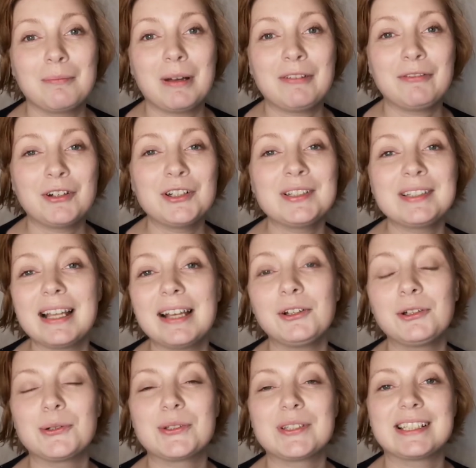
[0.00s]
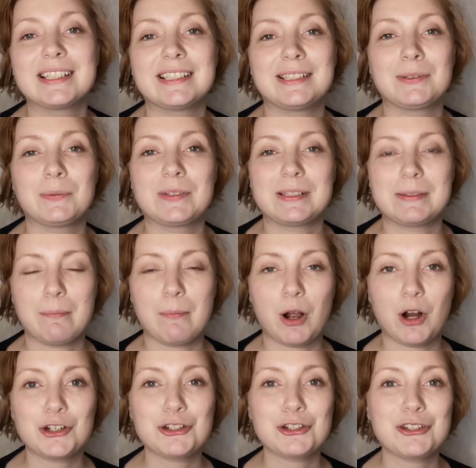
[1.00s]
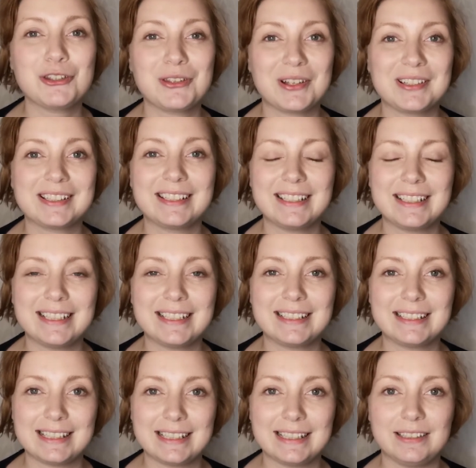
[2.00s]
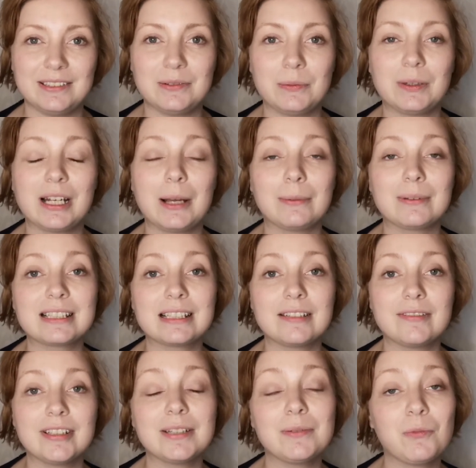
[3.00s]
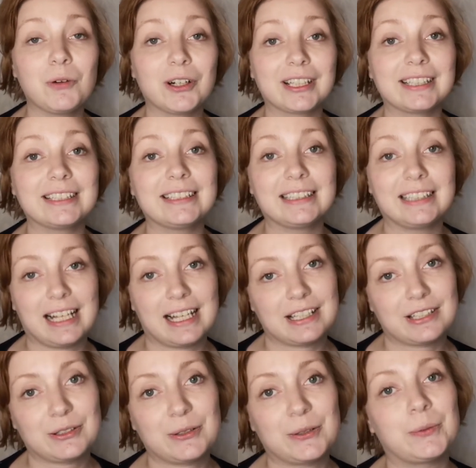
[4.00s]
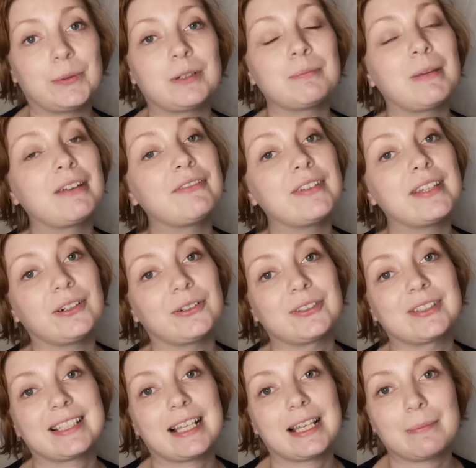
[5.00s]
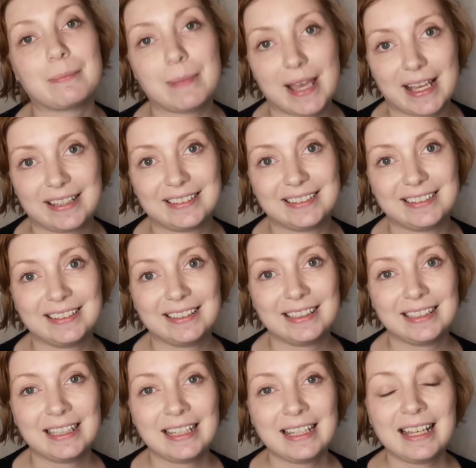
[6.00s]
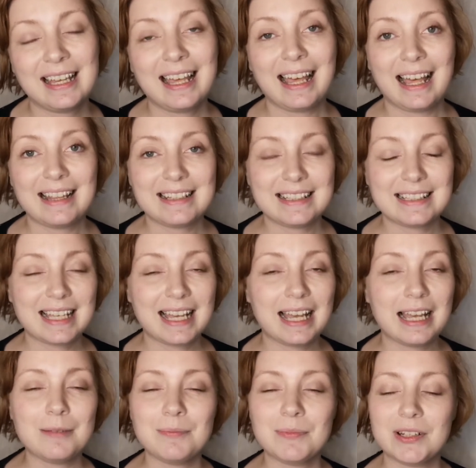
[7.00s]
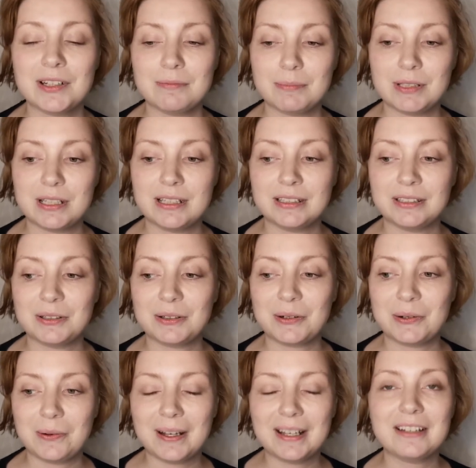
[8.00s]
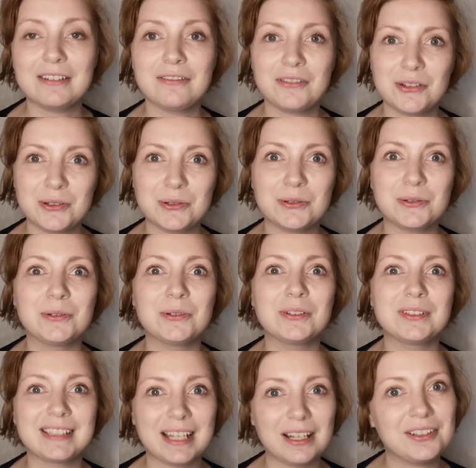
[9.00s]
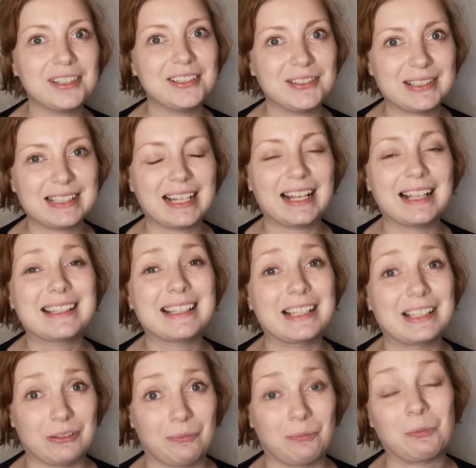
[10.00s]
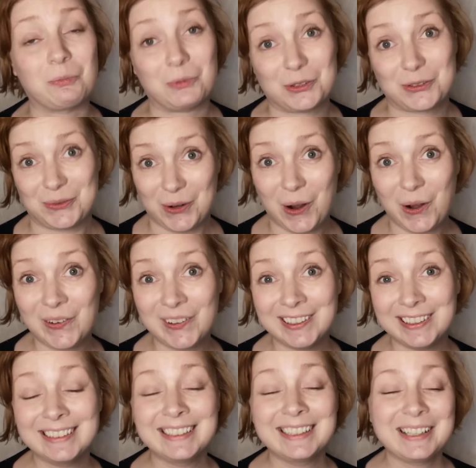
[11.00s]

My first diagnosis was in March 2018 when I was living and working in Glasgow with my fiance Ben. At the time, there had been quite a few telltale signs that something was wrong,